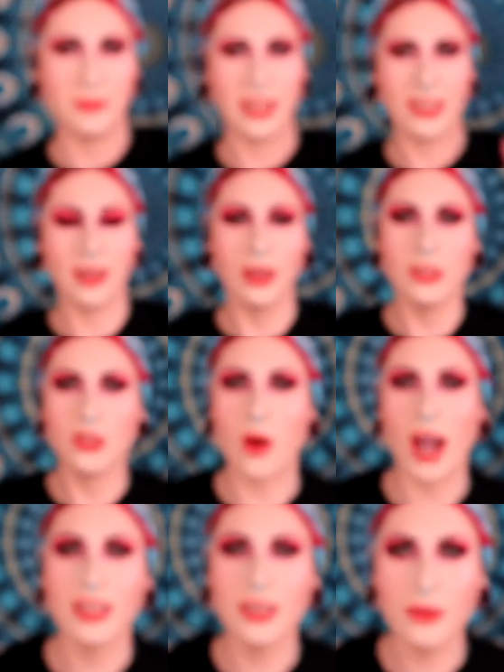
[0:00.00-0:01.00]
I'm like, do
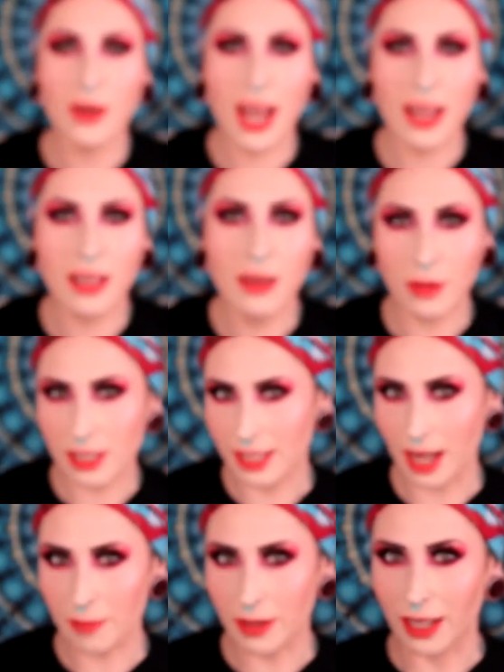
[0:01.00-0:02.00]
I look red? What is
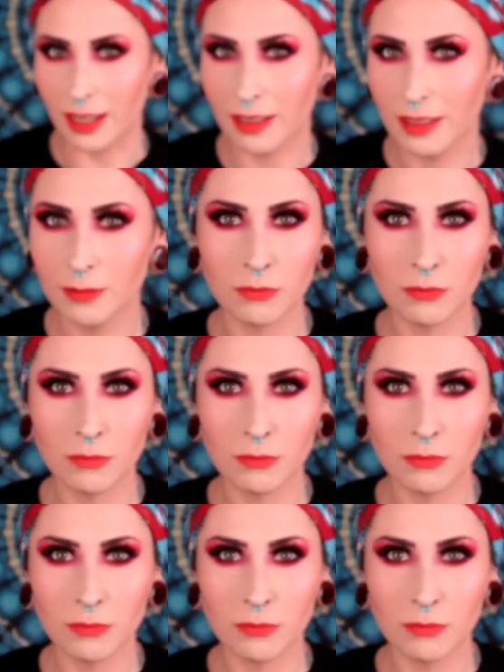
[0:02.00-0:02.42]
happening?